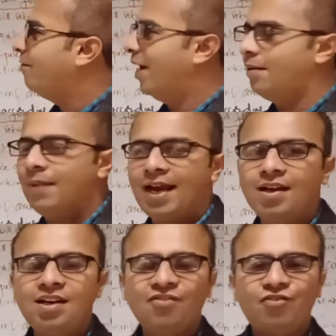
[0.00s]
when
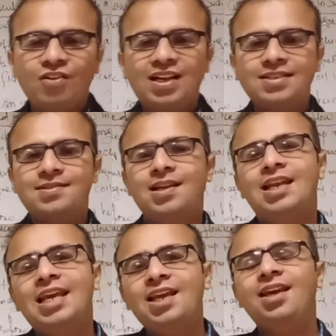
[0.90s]
magnetic flux
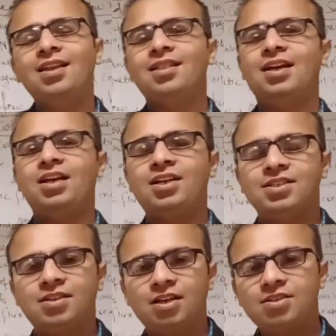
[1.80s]
linking that
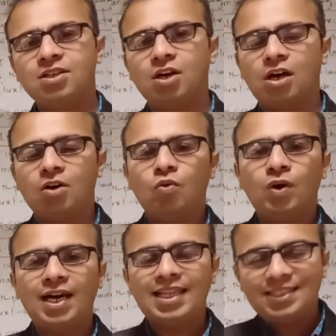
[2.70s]
conductor or
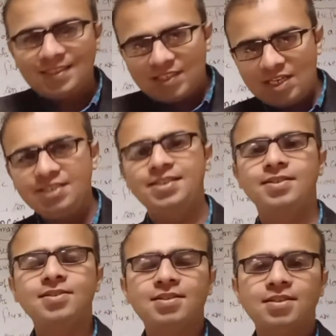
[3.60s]
coil
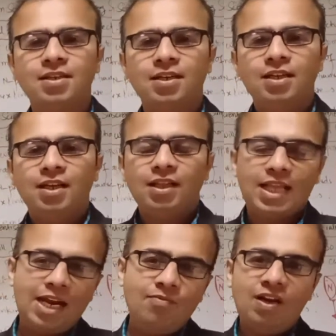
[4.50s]
changes,
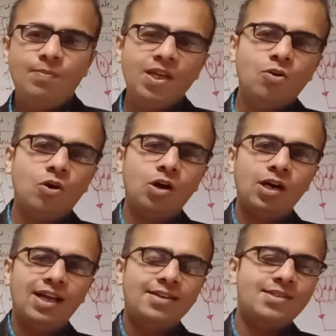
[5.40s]
that will be
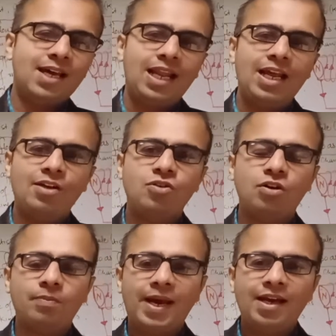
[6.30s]
called as the
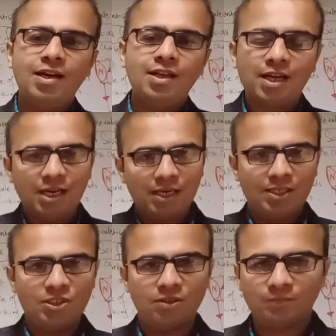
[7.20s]
electromagnetic
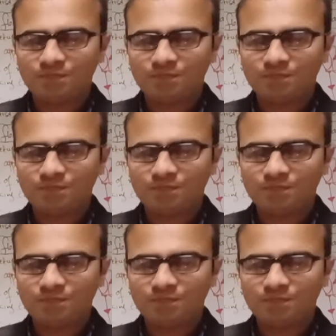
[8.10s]
induction.